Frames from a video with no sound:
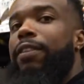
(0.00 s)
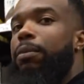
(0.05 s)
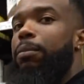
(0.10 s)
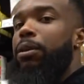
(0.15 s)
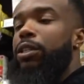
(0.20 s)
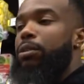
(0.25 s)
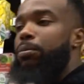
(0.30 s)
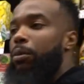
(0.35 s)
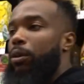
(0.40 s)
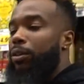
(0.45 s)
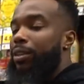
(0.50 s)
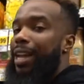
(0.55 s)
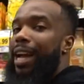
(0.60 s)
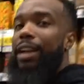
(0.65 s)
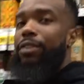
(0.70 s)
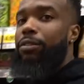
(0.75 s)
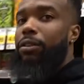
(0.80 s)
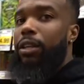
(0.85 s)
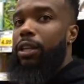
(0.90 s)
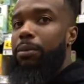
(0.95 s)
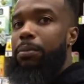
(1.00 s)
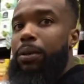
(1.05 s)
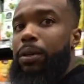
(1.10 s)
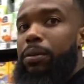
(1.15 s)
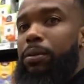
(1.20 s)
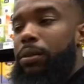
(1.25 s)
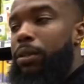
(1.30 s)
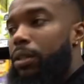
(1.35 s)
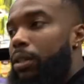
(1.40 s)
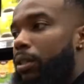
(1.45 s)
that much milk naturally, bro.
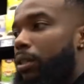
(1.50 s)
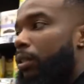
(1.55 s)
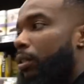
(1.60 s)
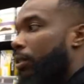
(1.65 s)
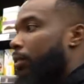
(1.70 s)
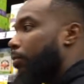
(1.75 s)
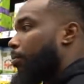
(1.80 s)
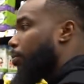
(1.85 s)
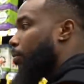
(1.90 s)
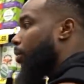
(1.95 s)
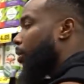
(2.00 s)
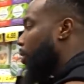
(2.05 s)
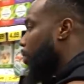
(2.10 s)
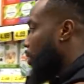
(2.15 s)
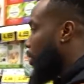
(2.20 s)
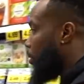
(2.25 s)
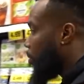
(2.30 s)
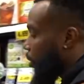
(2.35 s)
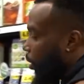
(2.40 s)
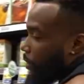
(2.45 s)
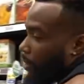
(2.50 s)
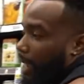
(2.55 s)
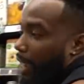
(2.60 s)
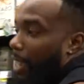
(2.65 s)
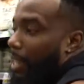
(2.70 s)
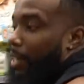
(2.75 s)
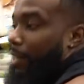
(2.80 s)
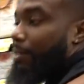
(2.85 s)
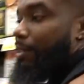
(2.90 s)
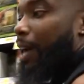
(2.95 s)
You know, that's
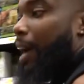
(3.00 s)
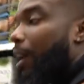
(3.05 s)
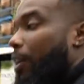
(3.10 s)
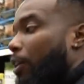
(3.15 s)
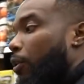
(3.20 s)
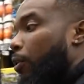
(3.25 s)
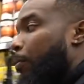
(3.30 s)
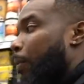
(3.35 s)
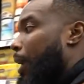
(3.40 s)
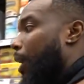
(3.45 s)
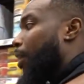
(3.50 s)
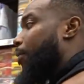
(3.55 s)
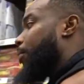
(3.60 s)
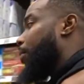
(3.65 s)
how that's how I go by it,